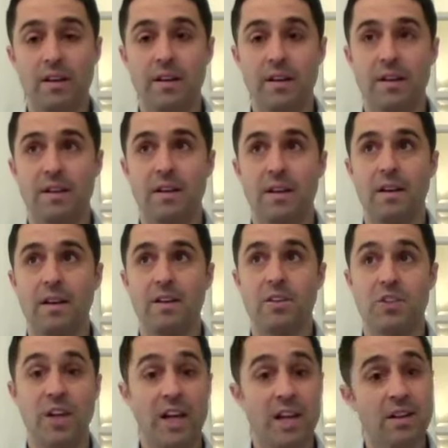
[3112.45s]
Like
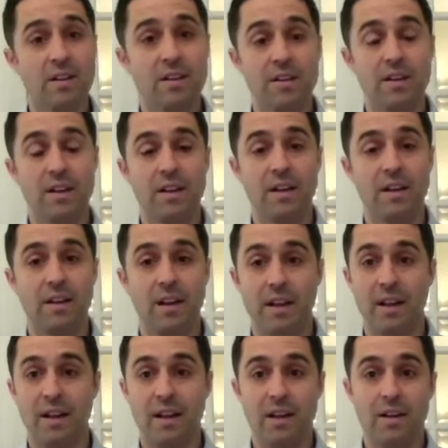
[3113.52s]
genuinely,
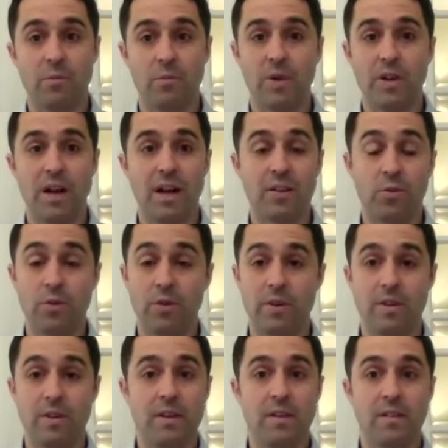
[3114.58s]
that, I don't.